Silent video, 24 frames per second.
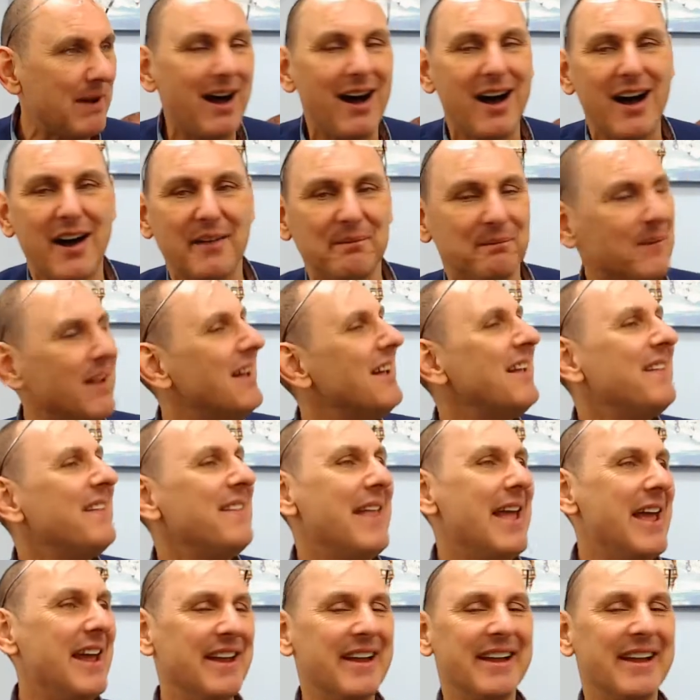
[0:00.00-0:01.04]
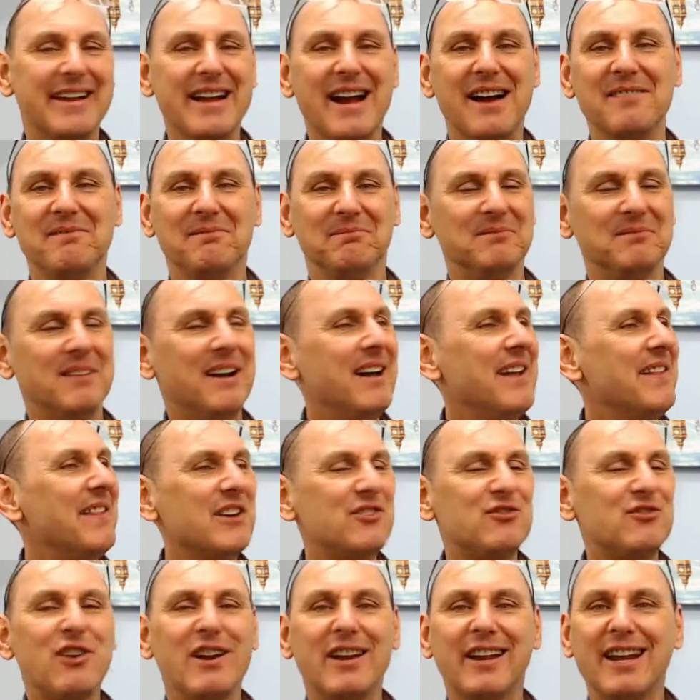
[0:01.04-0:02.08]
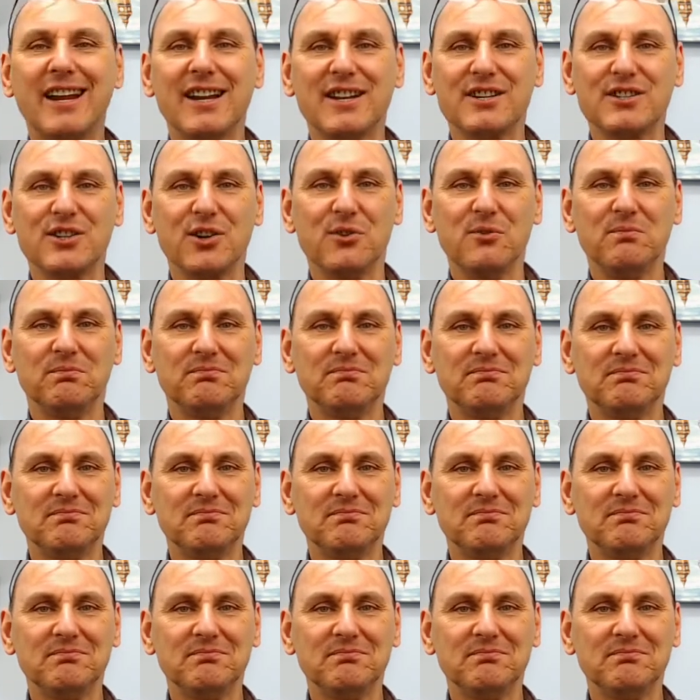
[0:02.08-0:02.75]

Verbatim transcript: There you go. They're trying to kill us all.